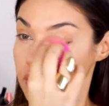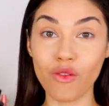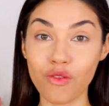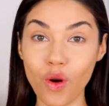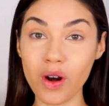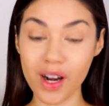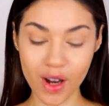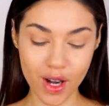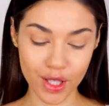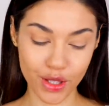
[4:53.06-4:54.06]
For
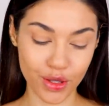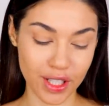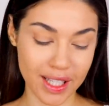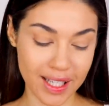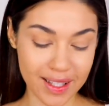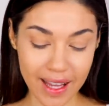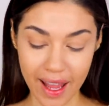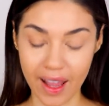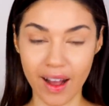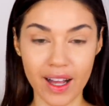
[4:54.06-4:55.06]
contour
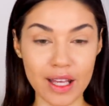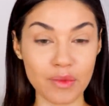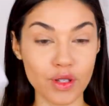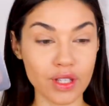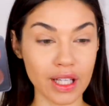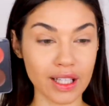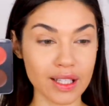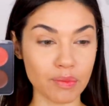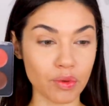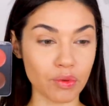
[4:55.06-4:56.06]
today, I am using
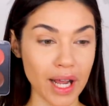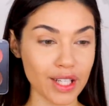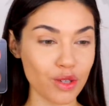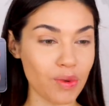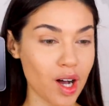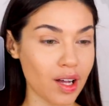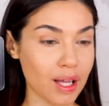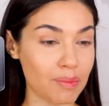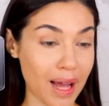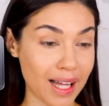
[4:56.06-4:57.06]
this brand new
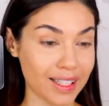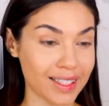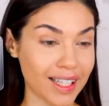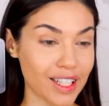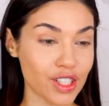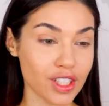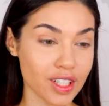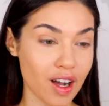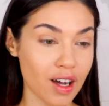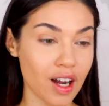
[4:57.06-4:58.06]
palette that I
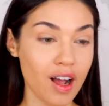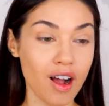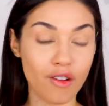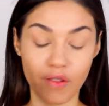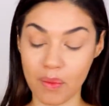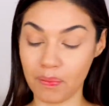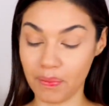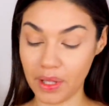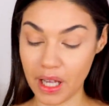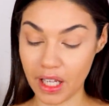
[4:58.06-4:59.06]
just got from
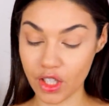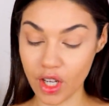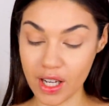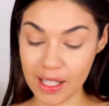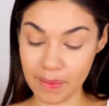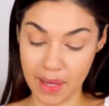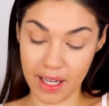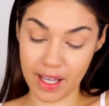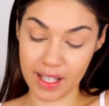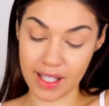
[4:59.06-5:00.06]
BH
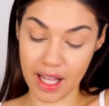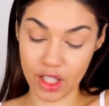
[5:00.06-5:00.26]
Cosmetics.